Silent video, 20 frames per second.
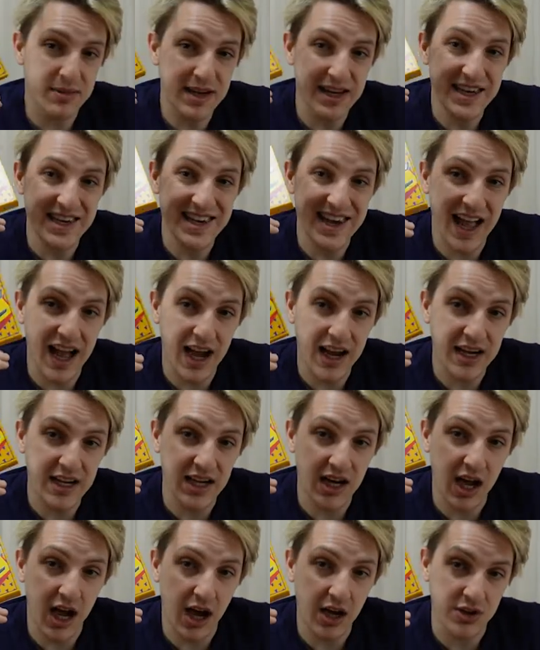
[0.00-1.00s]
me
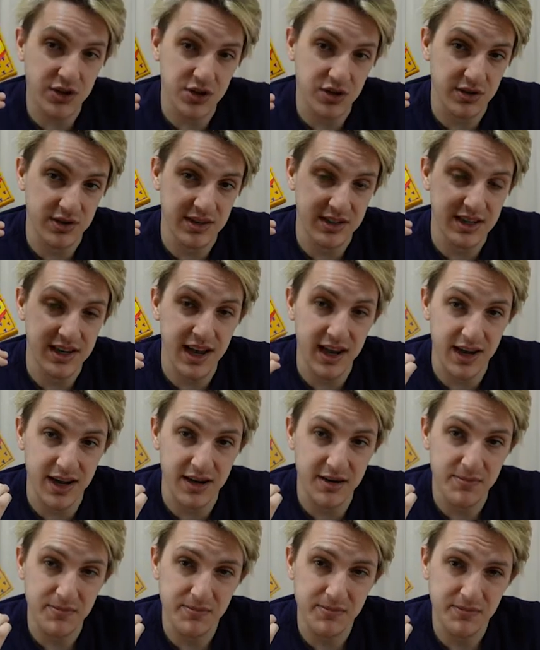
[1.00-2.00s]
900
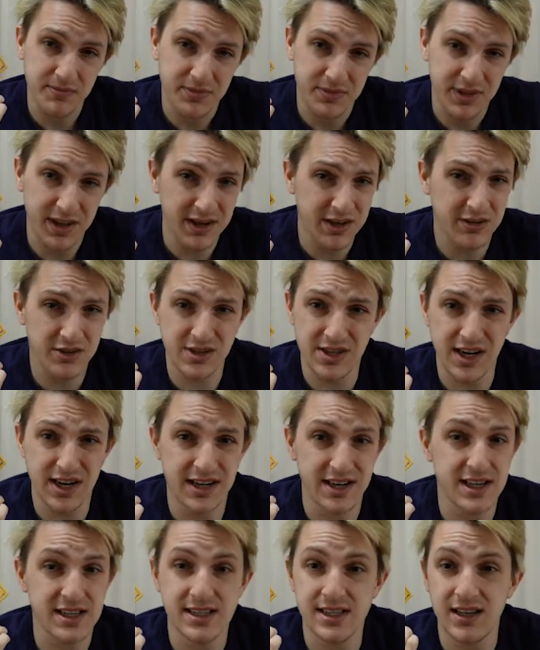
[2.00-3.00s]
yen. 900
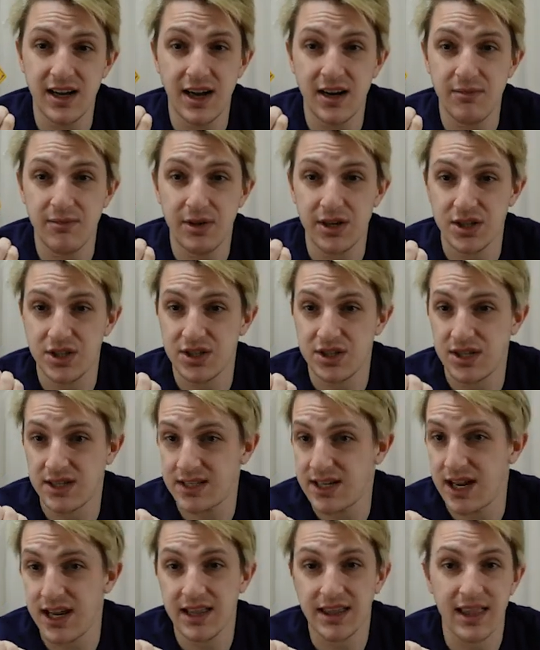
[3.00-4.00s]
yen is not much to
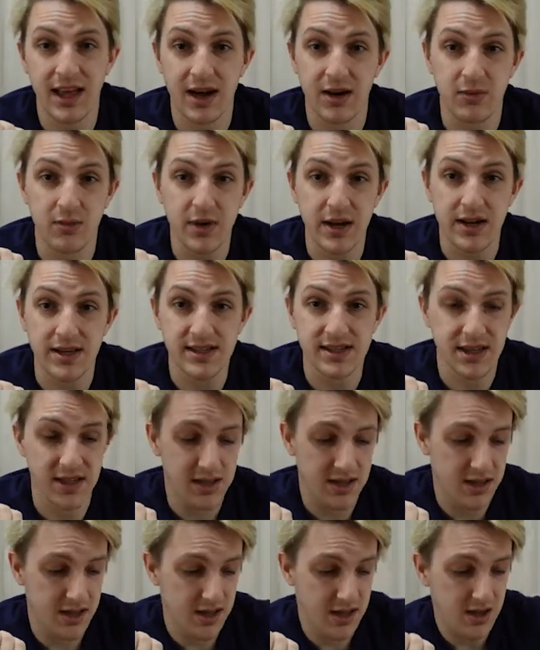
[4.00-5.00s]
take that risk,
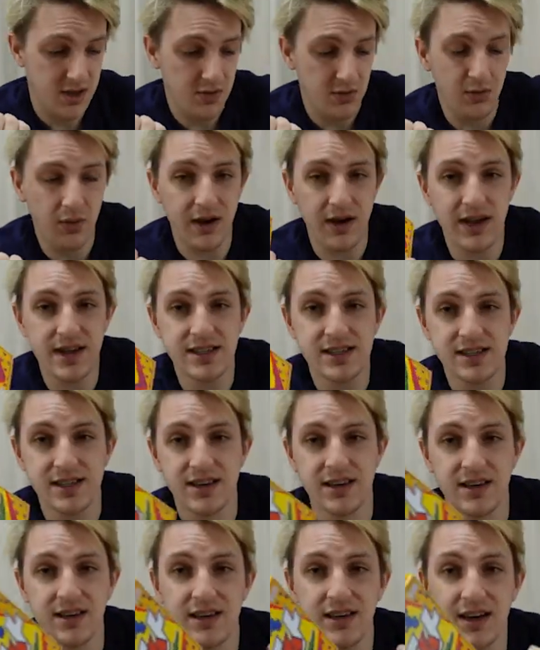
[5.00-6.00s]
whereas
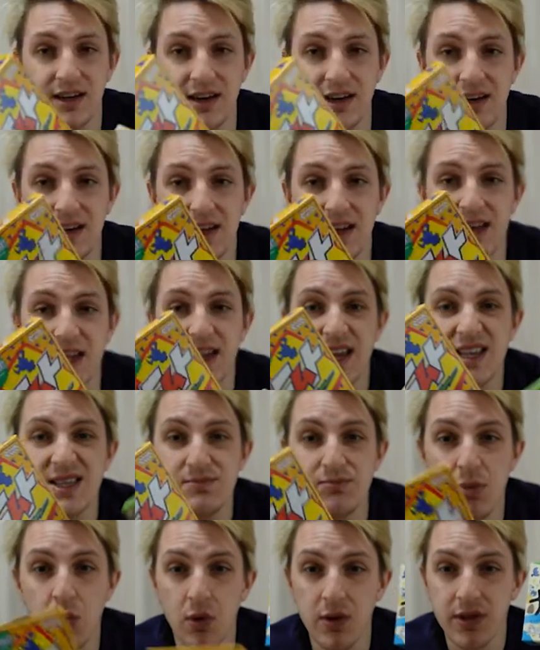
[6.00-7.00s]
Nana
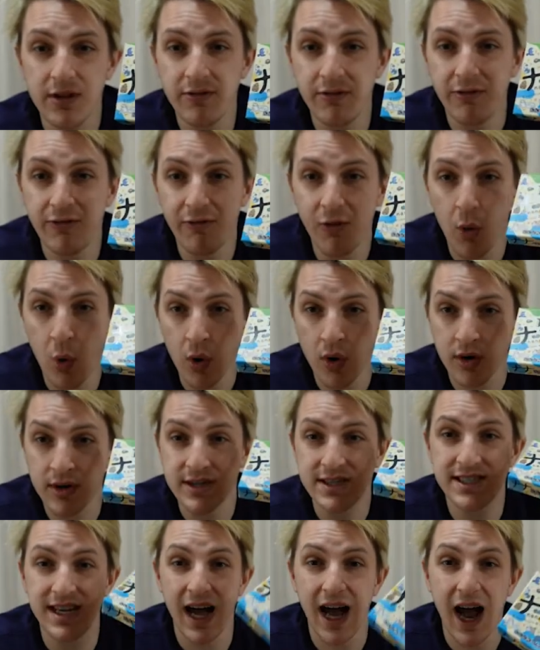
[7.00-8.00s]
is more than 4
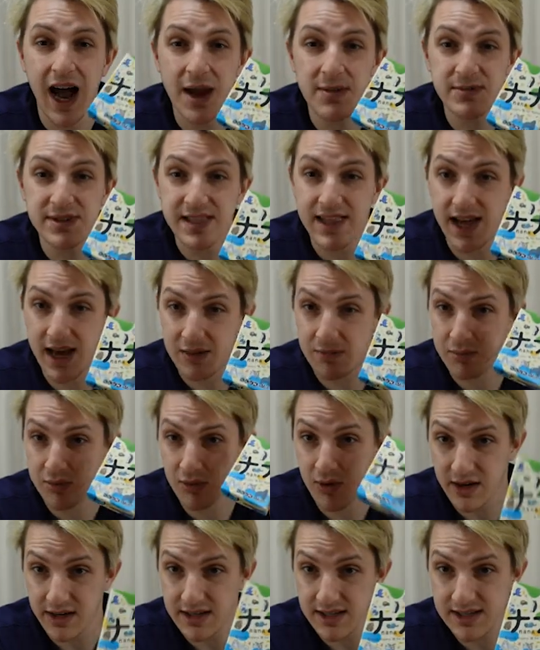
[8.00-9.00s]
times that
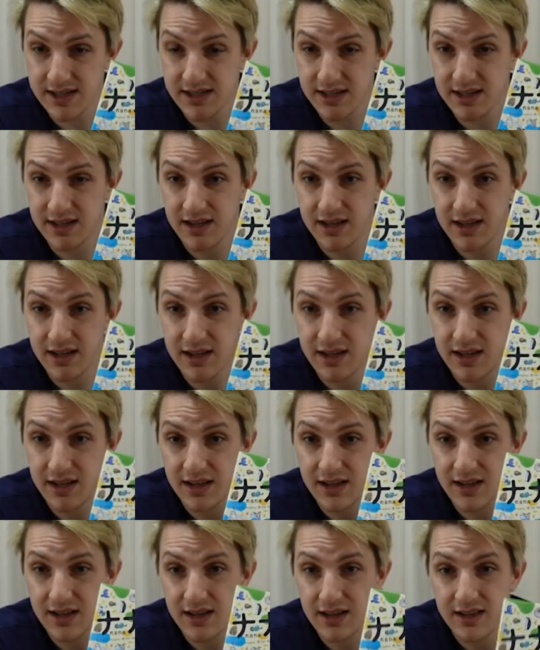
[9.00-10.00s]
price.
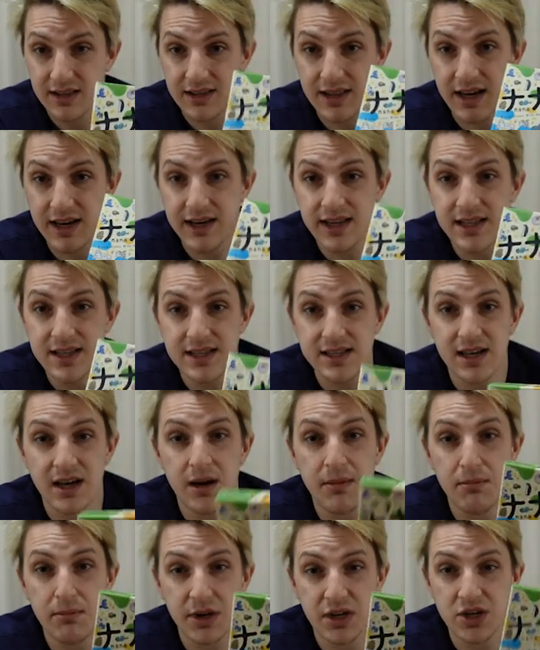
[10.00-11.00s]
That is
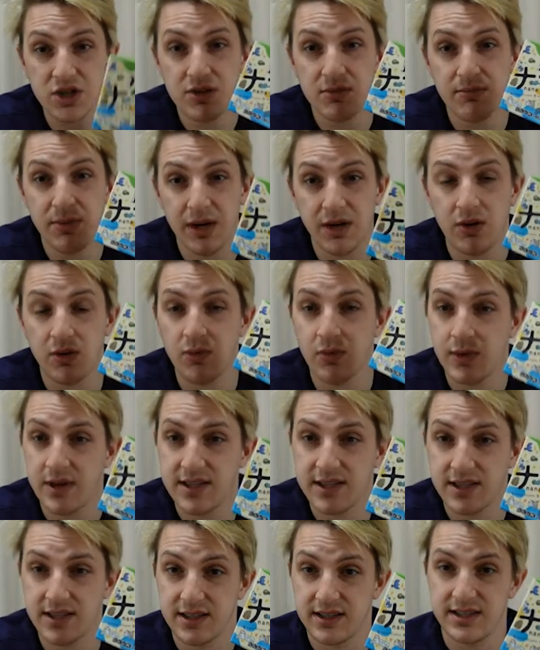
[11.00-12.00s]
a much bigger
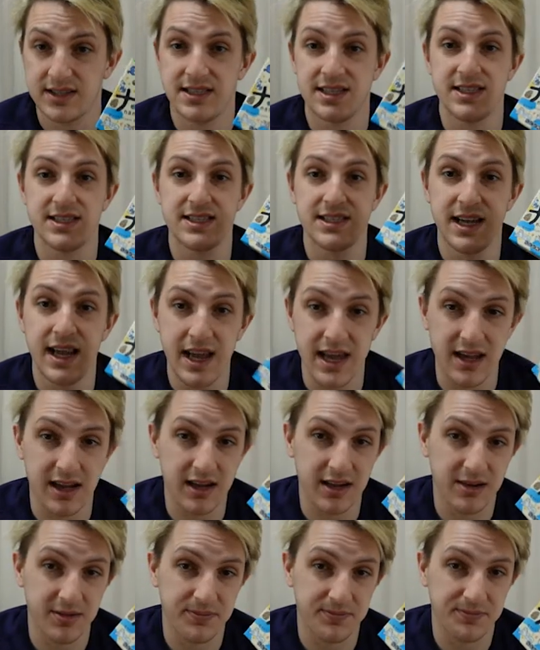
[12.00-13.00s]
risk to
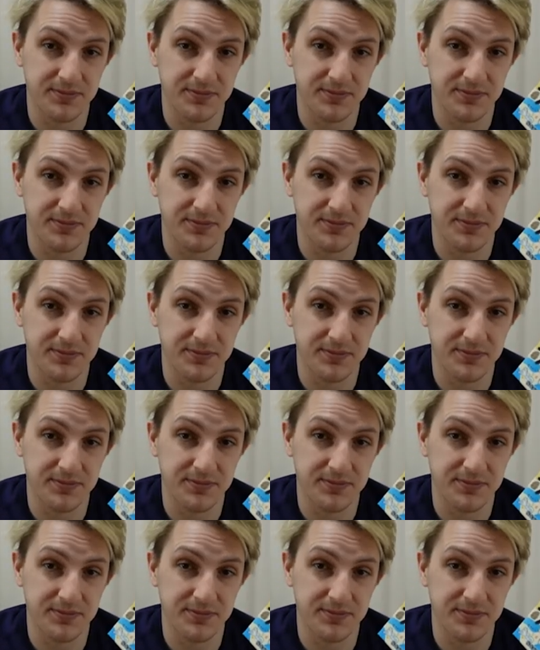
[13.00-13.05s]
take.